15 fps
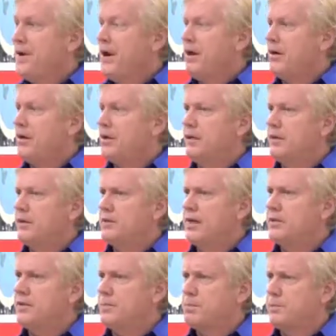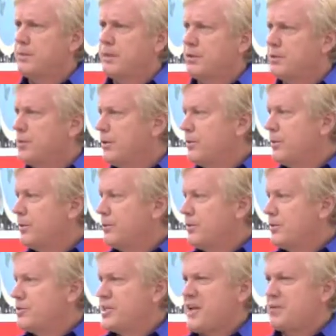All right, not that pathetic one. I wonder if
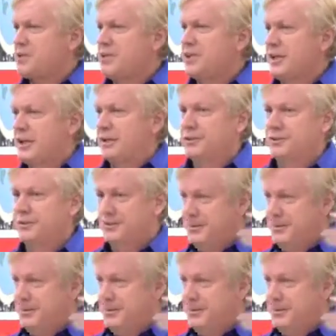we're sounding yes.